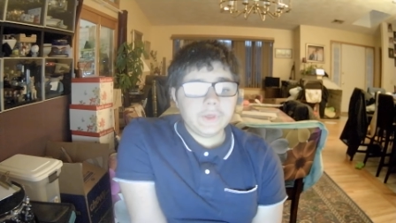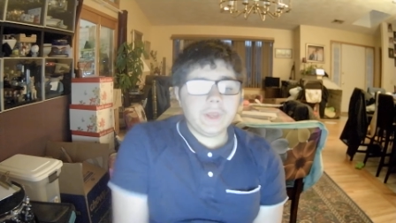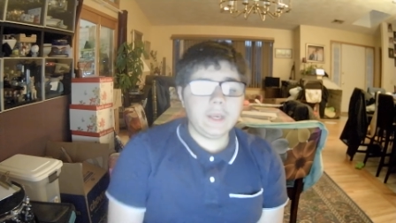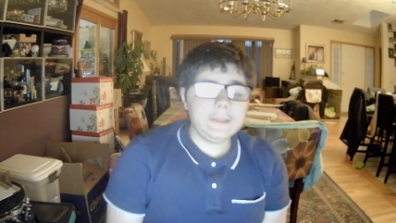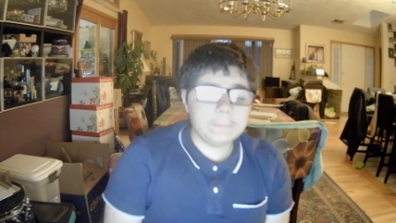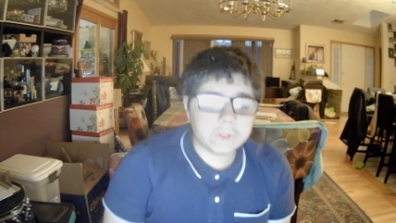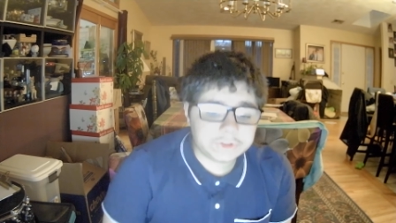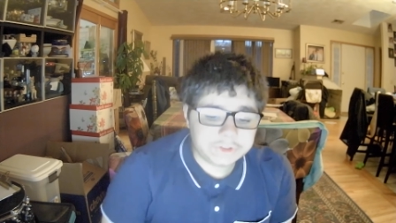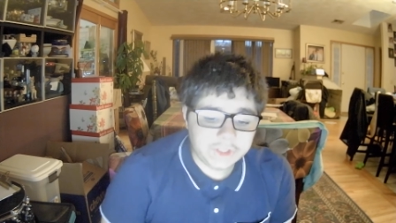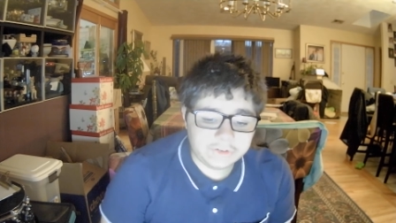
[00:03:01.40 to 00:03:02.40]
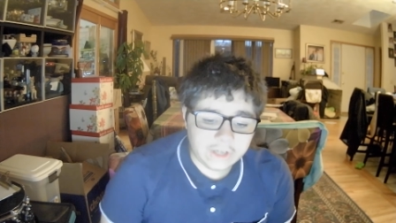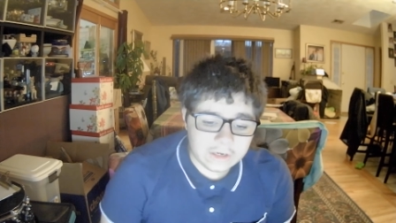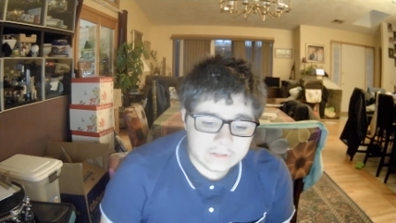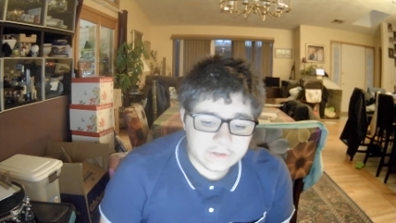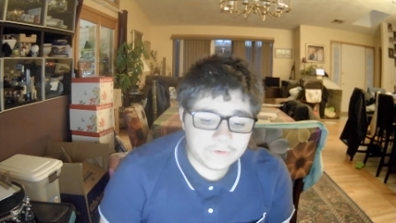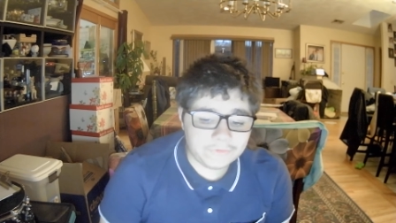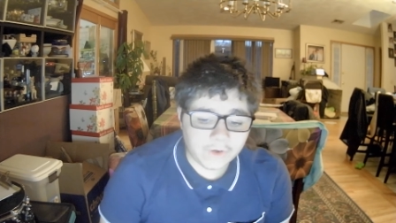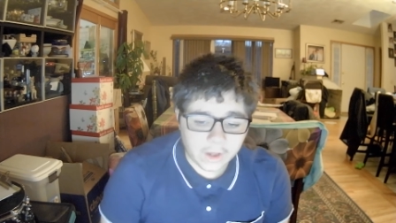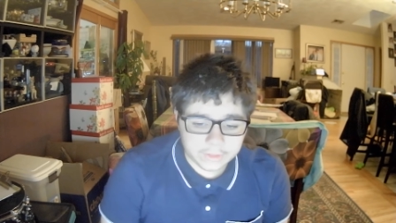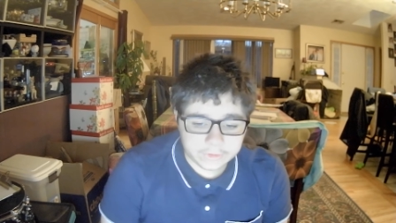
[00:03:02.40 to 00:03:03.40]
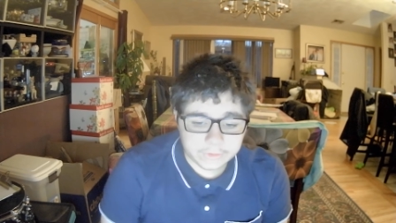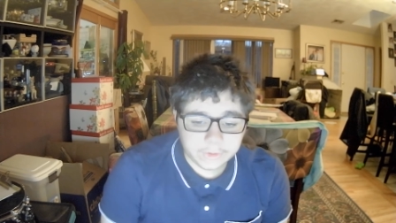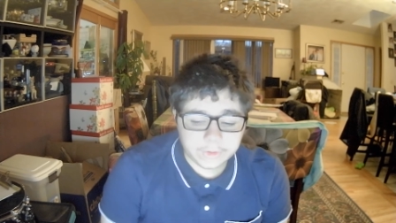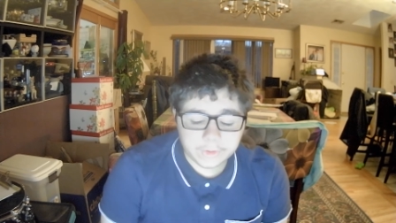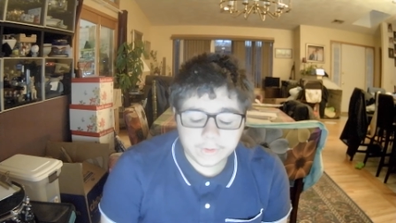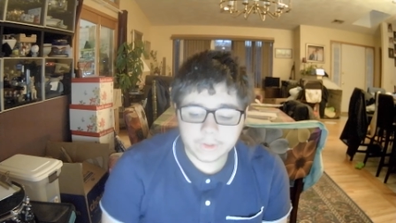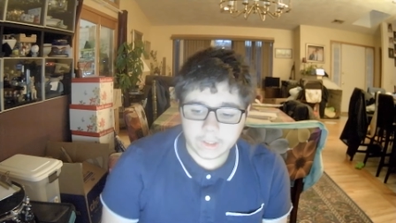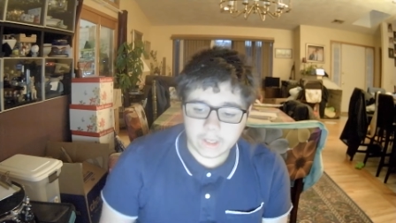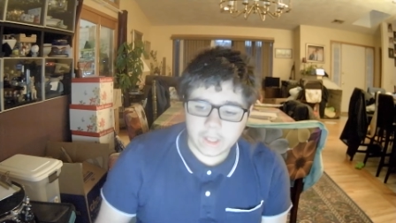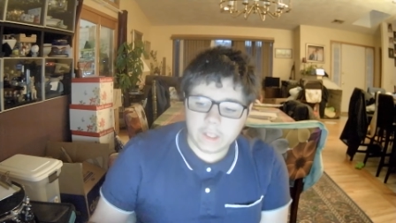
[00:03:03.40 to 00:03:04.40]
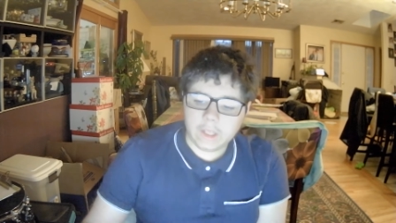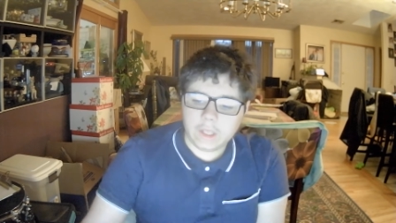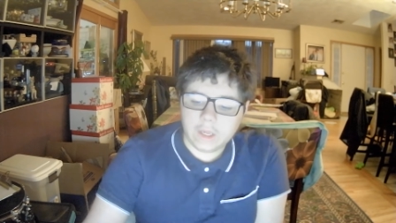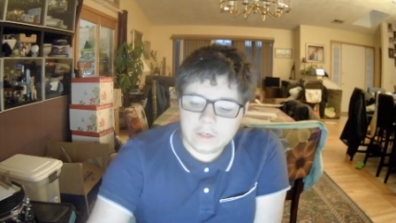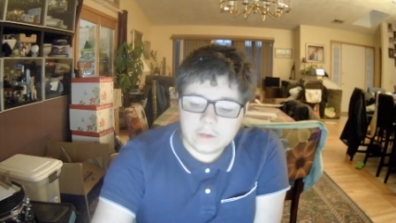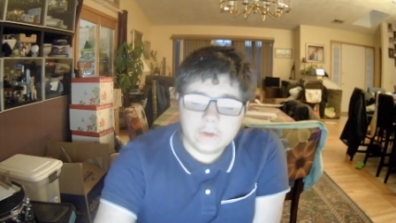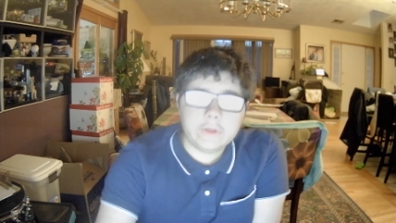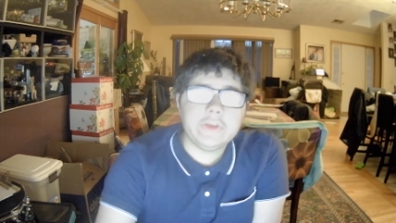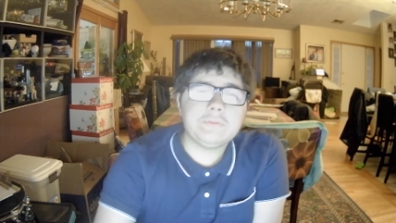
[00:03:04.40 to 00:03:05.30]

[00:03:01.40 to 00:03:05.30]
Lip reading: in the book, she discusses her father and his